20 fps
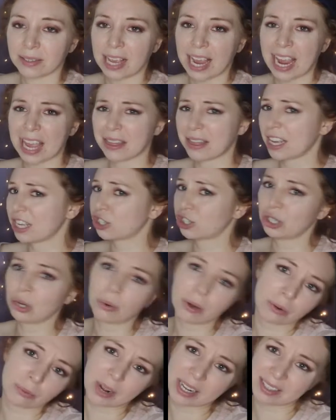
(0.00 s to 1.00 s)
He thinks no
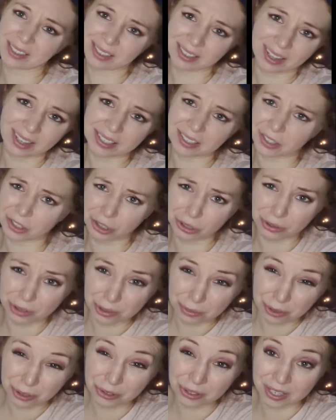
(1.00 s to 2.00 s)
one wants to listen to his
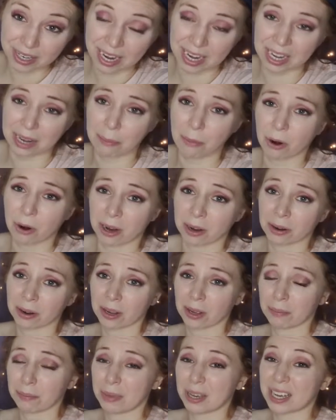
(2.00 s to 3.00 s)
music anymore
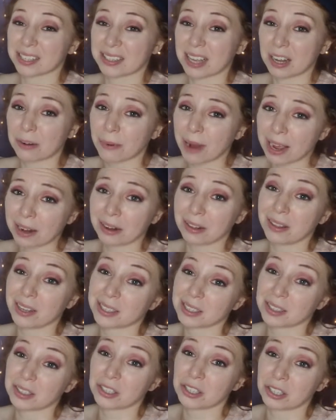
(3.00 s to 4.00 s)
because they'd rather
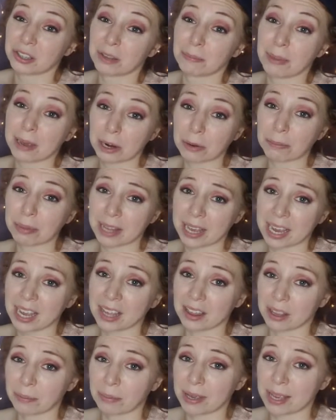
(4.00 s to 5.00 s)
listen to the bear
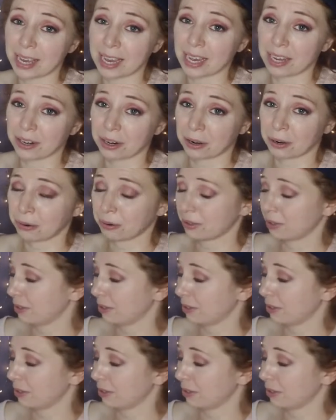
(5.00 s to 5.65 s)
playing the piano.